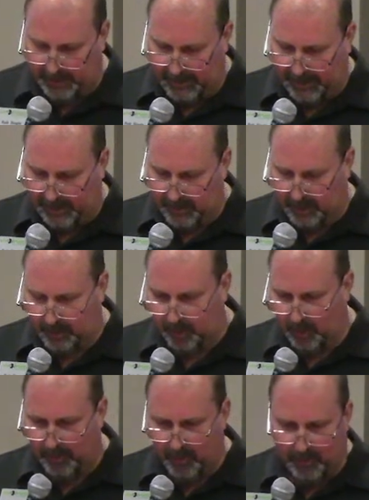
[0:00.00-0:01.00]
as a
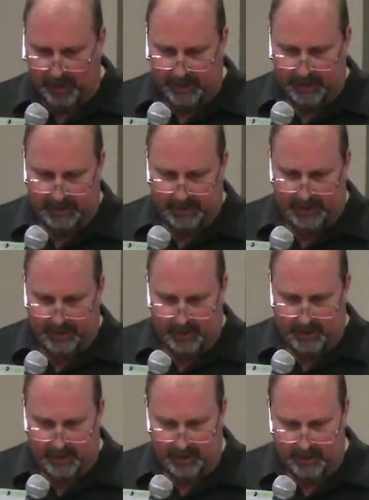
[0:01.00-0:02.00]
global market
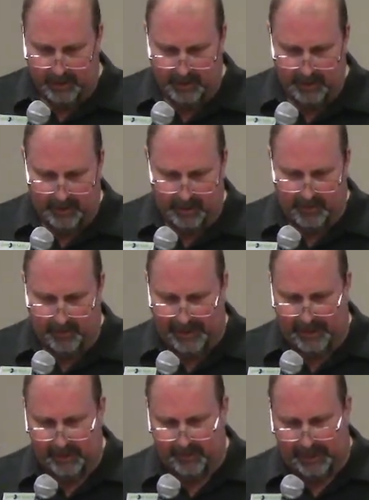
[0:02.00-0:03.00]
leader of the
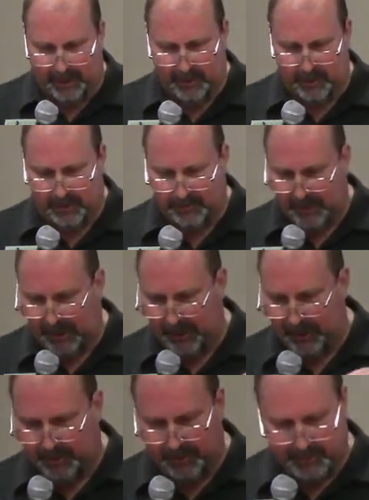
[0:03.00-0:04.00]
manufacture of
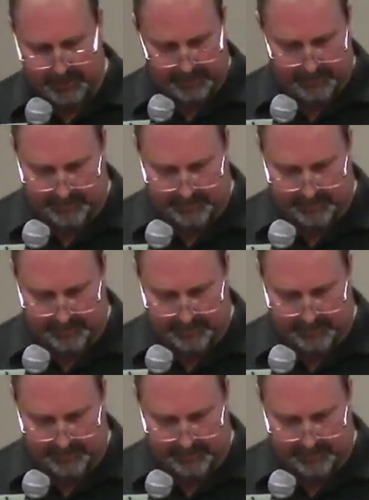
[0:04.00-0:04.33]
tires.